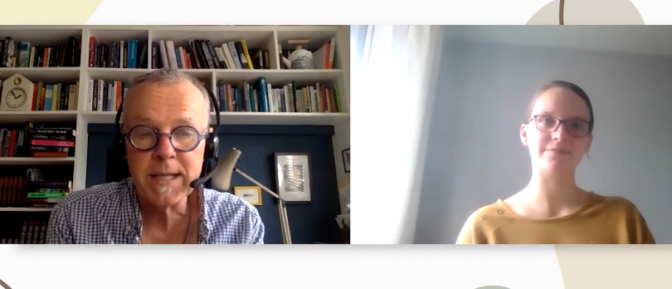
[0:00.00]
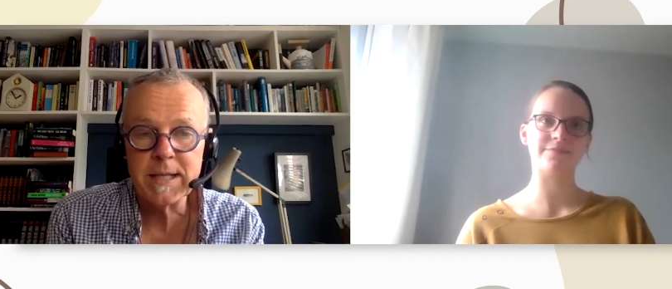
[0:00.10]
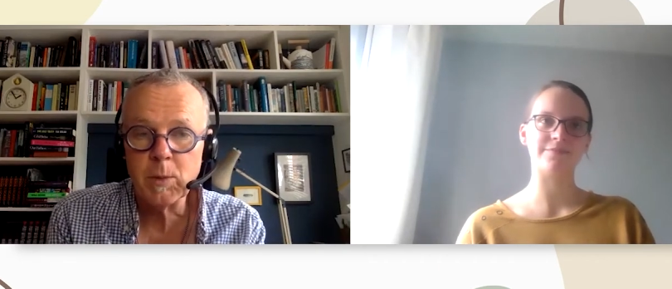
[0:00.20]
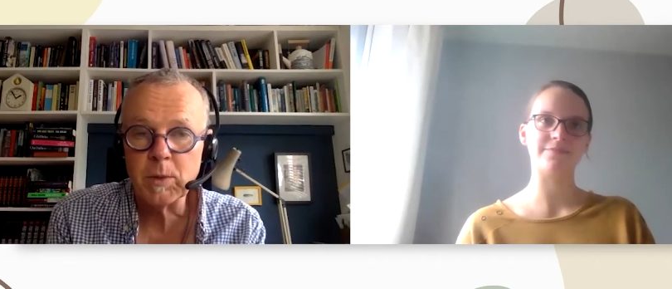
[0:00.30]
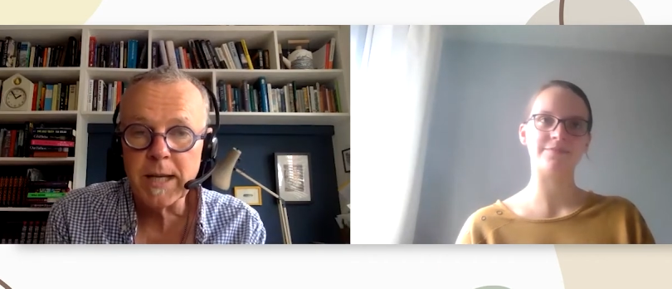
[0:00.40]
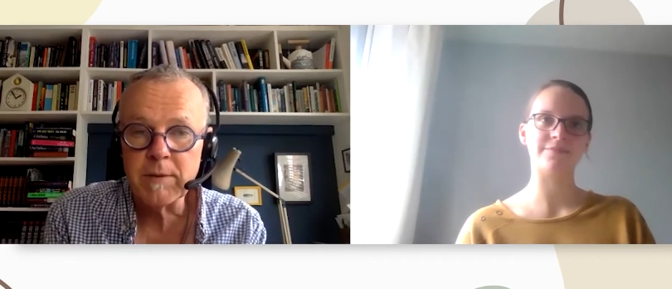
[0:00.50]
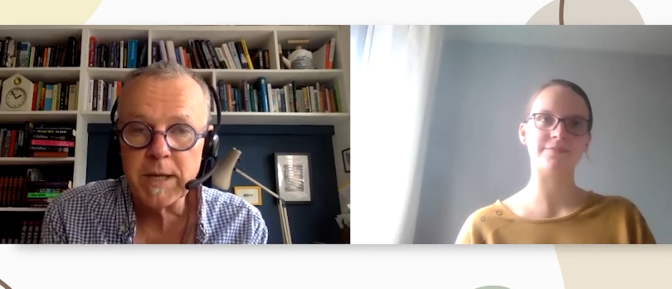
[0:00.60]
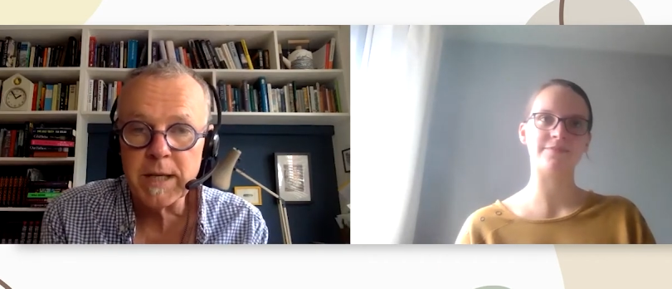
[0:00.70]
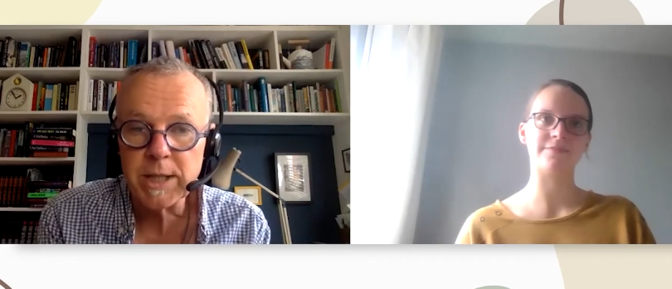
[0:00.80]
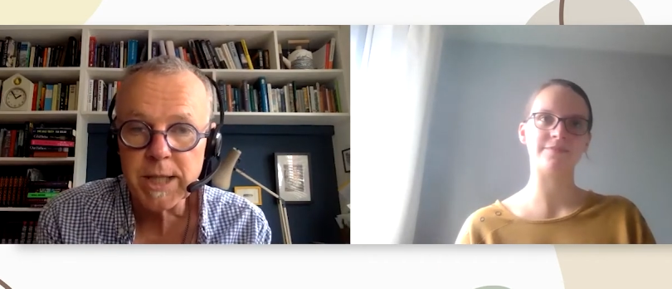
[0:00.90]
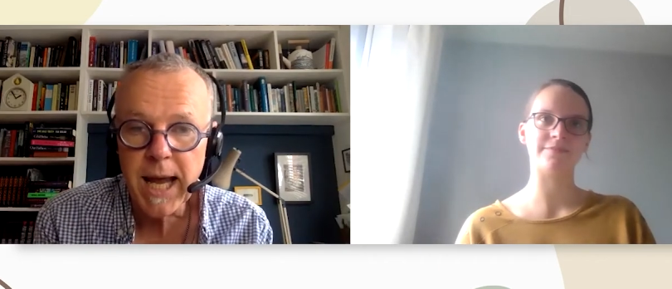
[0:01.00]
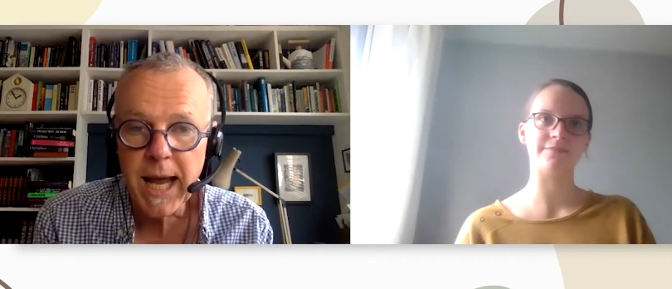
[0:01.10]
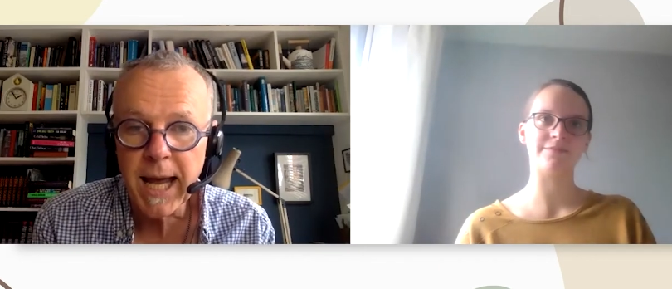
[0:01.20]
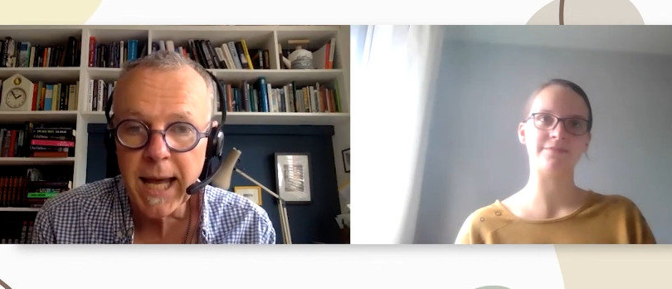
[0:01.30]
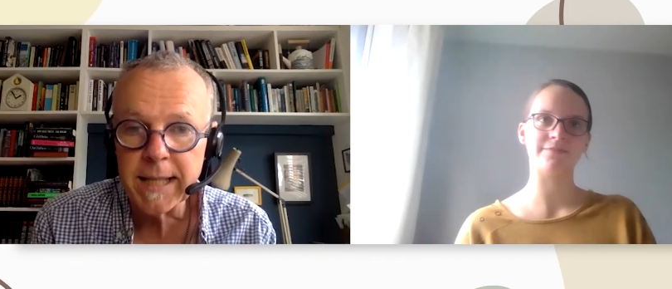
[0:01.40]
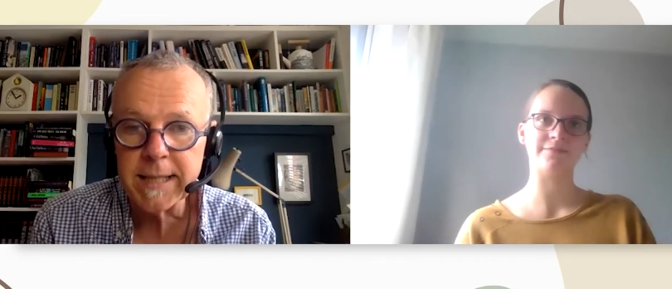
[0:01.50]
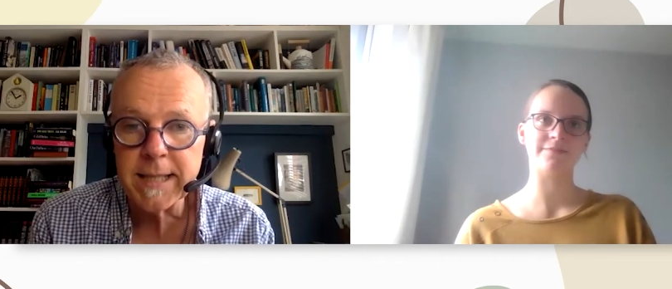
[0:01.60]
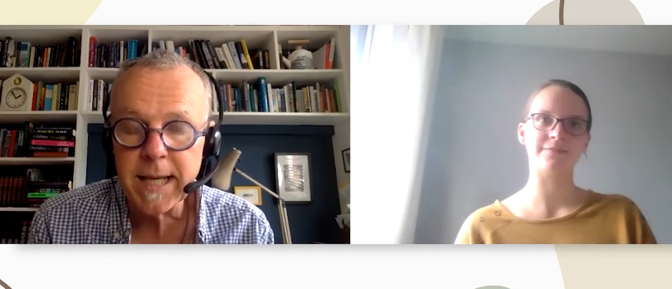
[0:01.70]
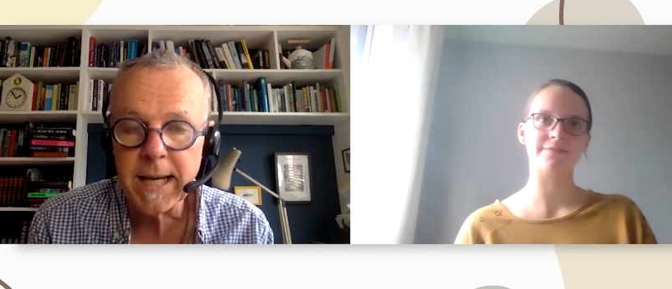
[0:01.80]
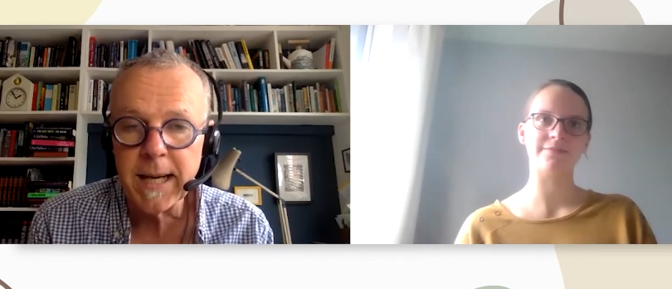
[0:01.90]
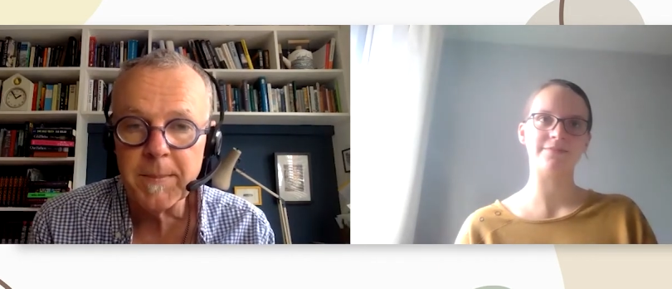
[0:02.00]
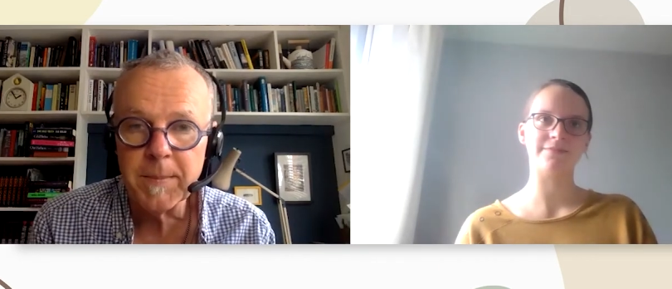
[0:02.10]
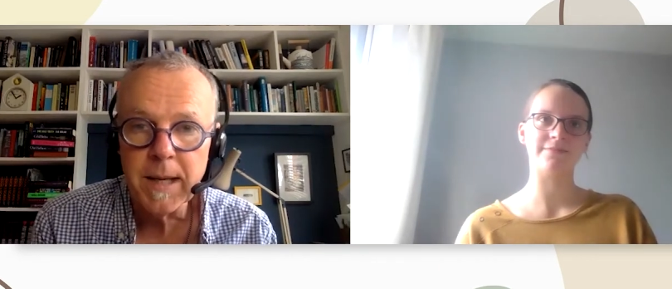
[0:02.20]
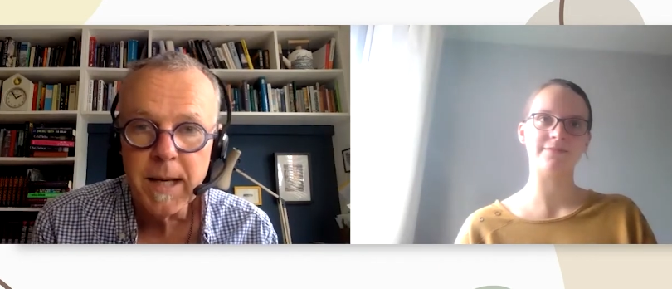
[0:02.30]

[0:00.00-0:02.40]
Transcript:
Speaker 1: It's called Dead Rich, and um,